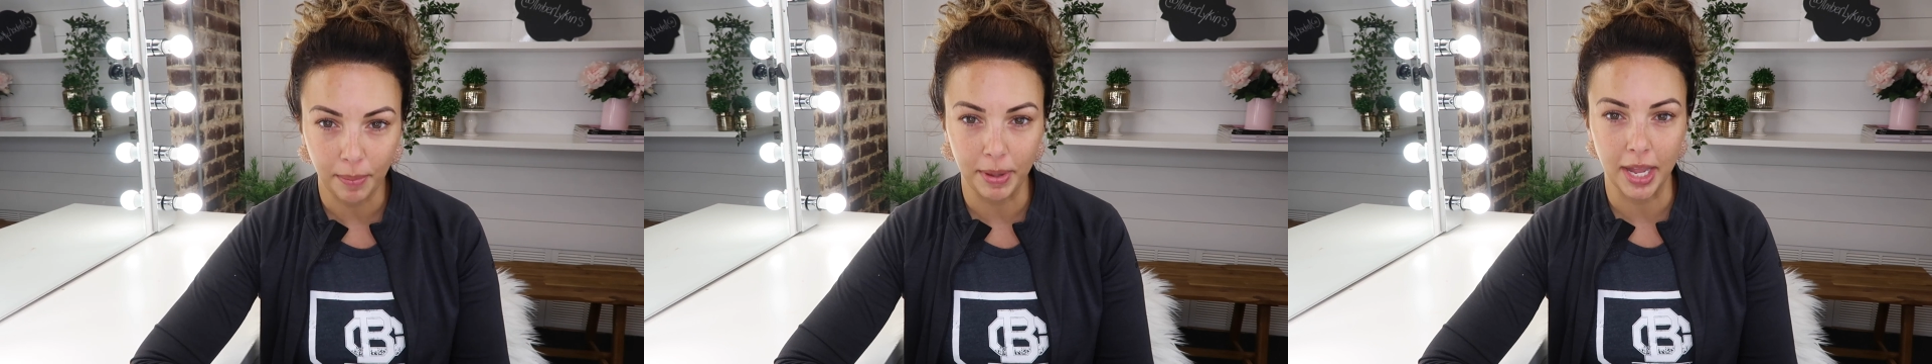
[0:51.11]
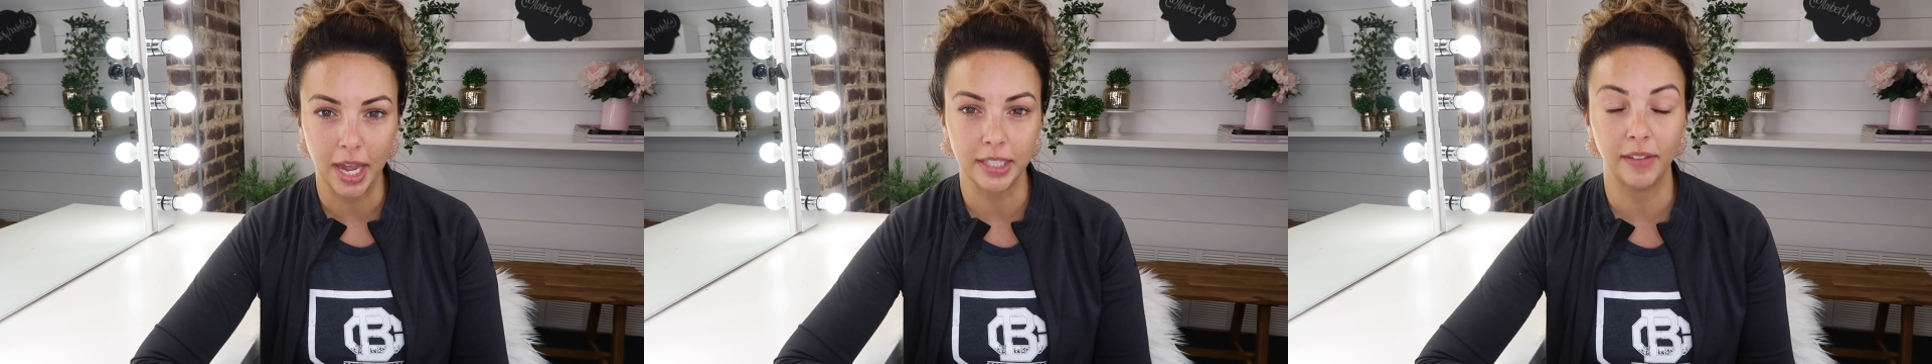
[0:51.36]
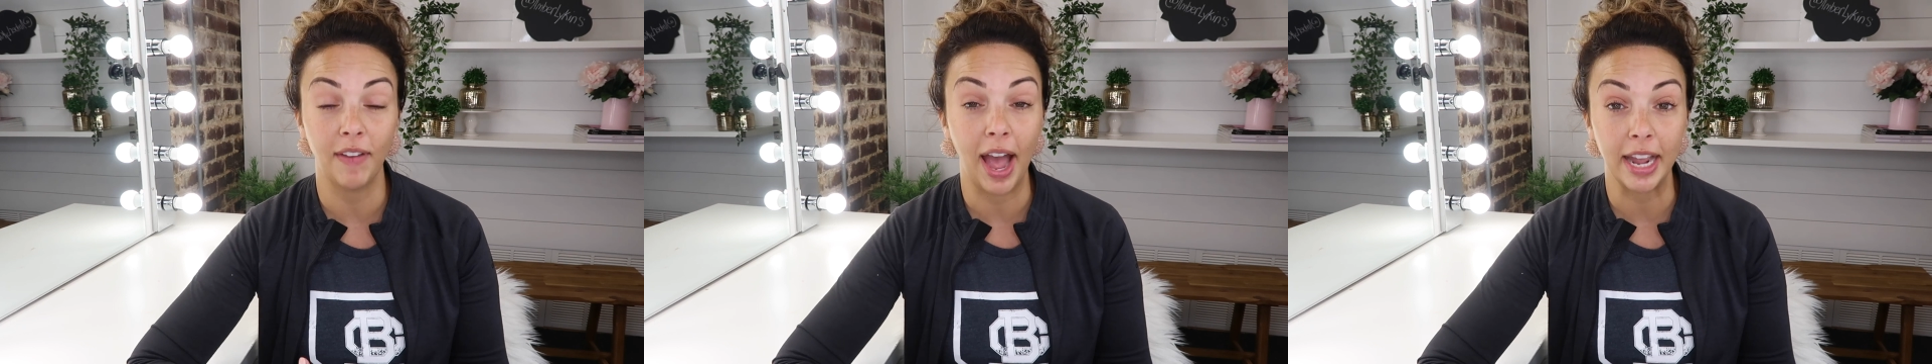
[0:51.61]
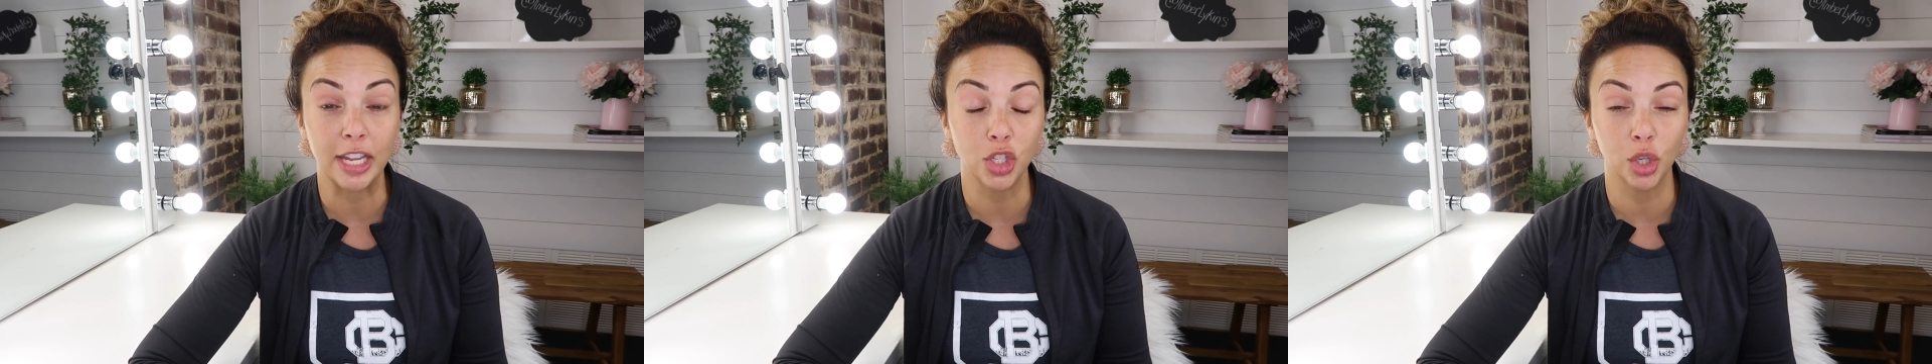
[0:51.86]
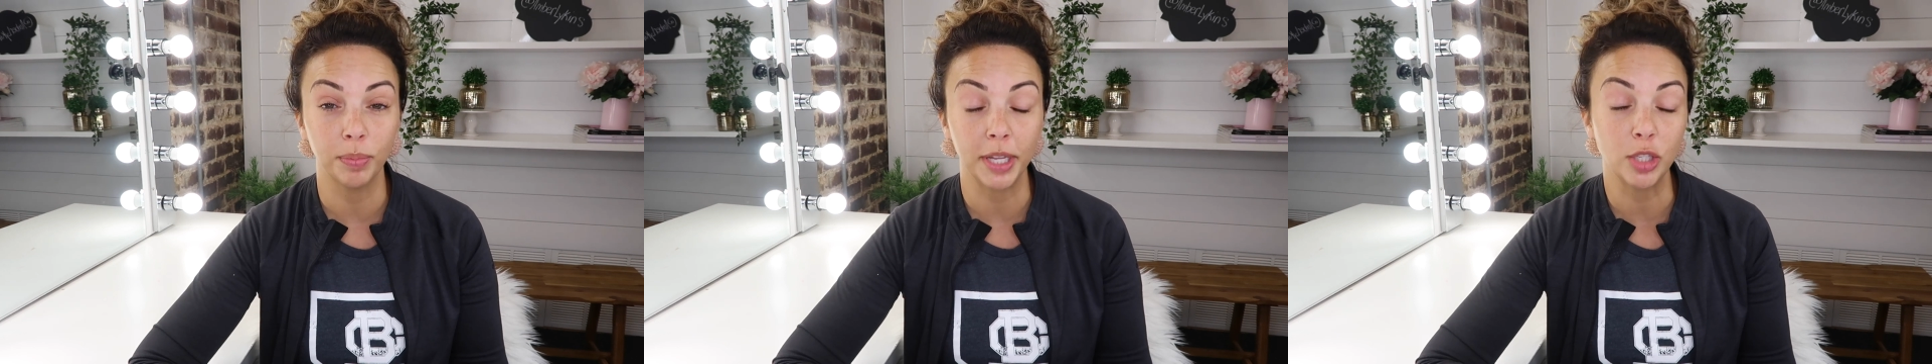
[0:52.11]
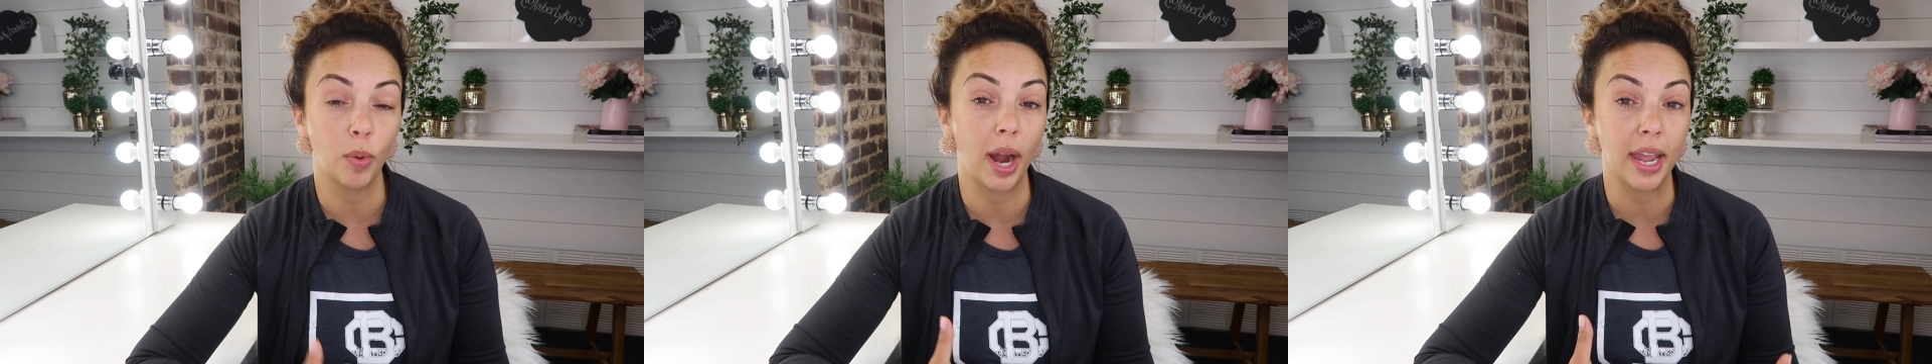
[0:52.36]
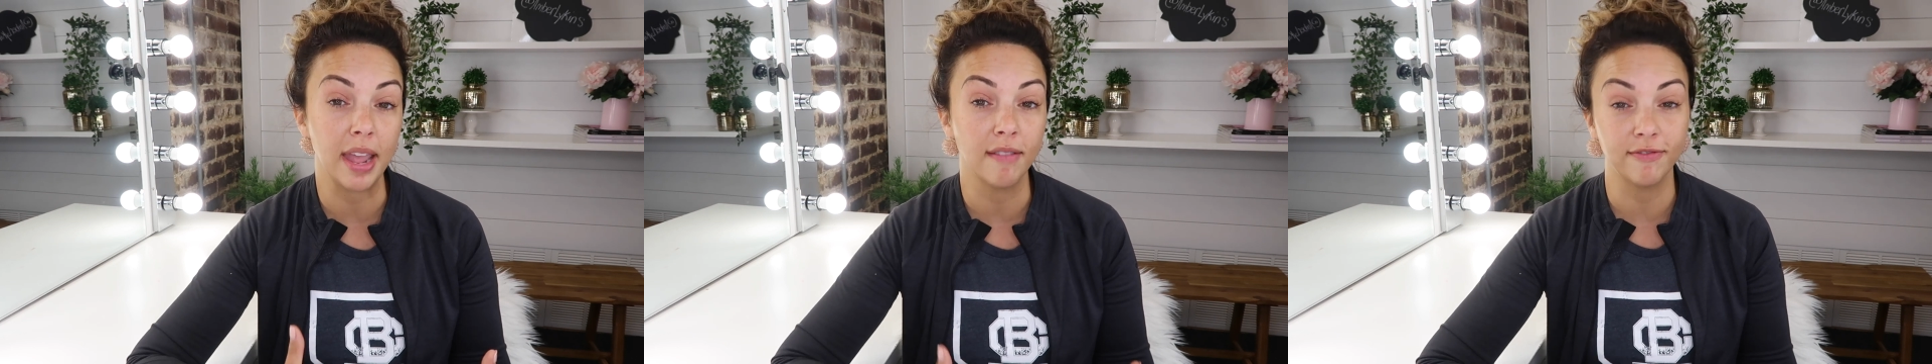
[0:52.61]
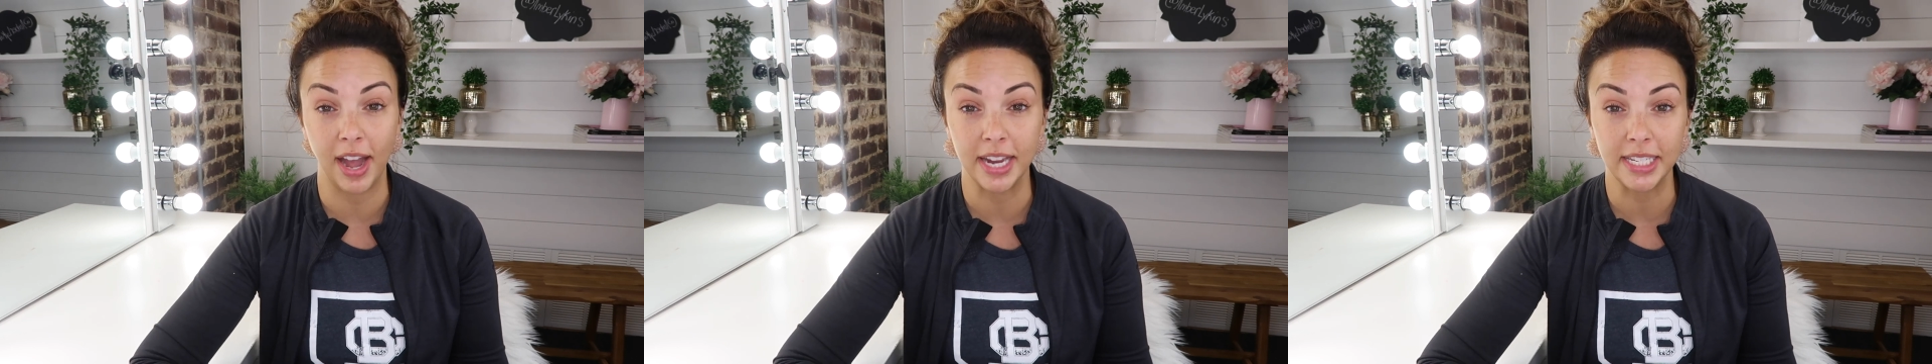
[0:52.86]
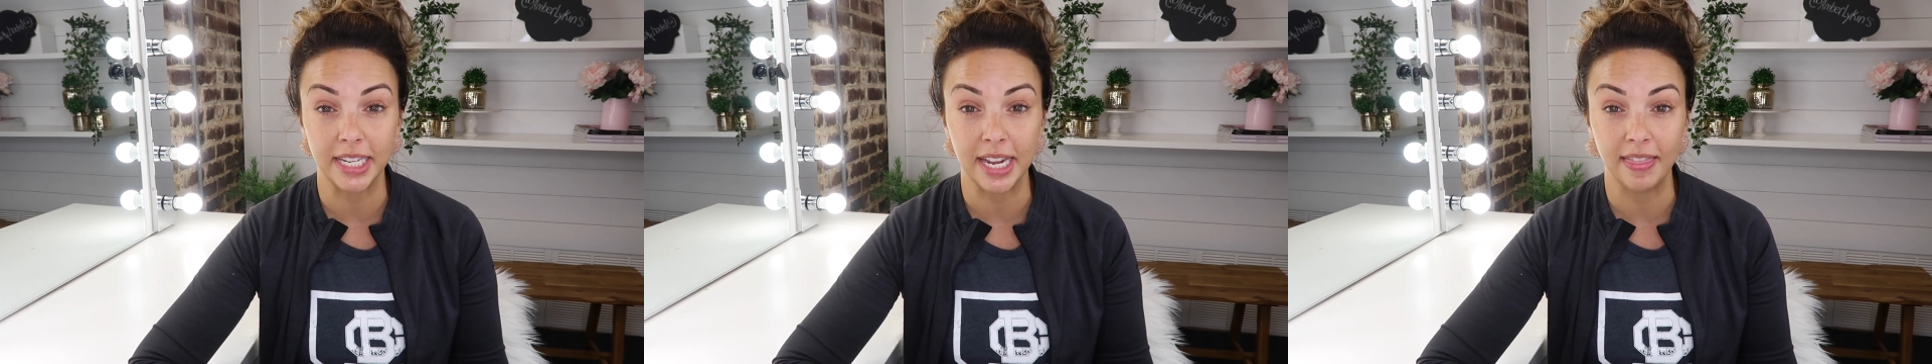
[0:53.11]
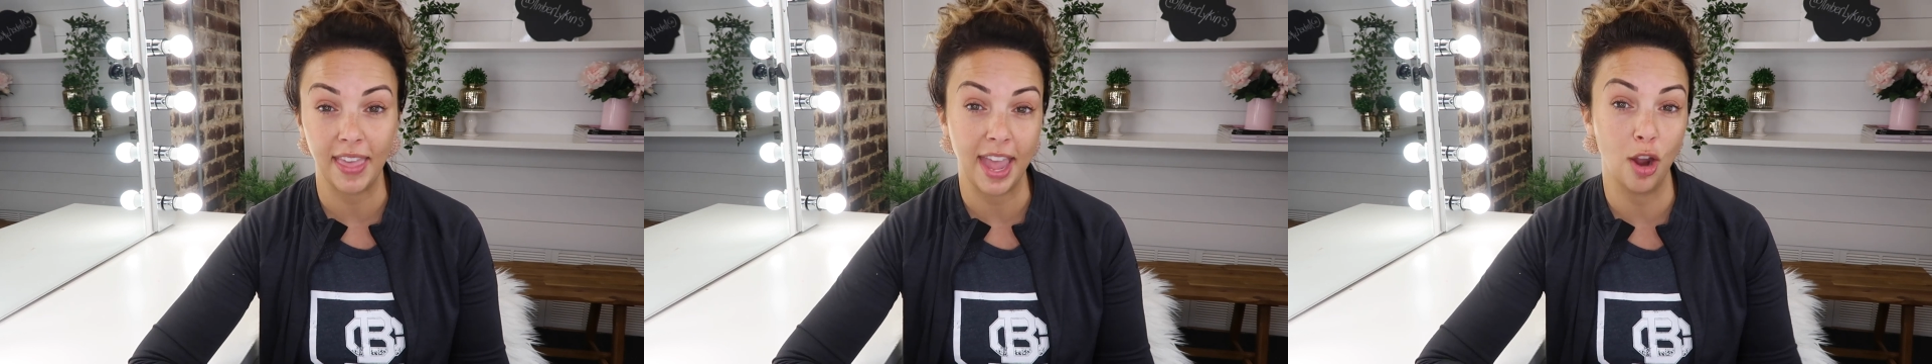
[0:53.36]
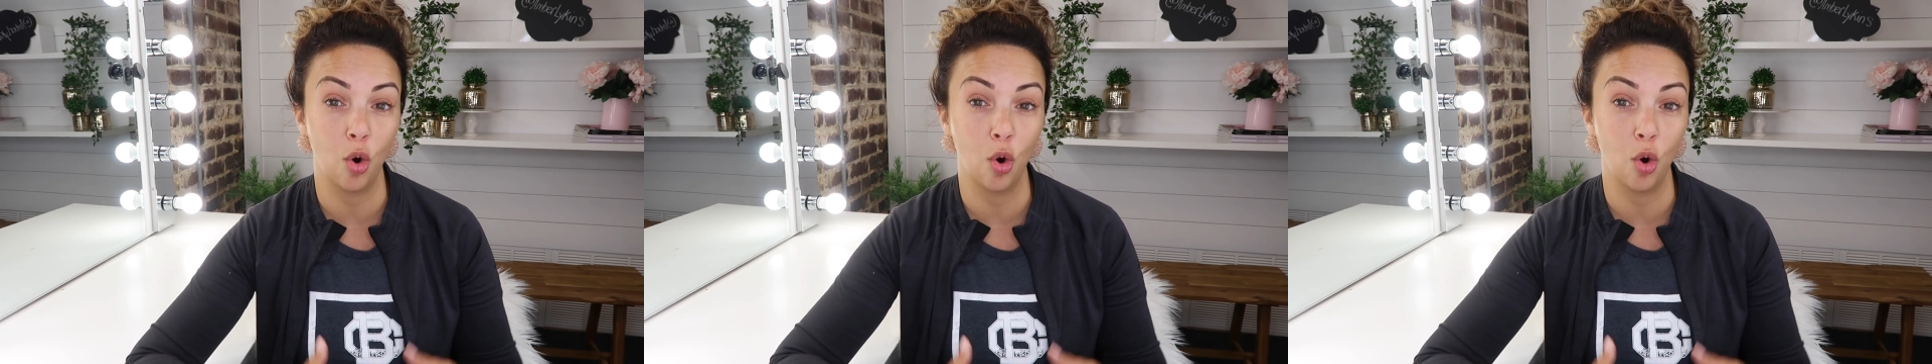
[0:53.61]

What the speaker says: because if I get to a place where I can't find anything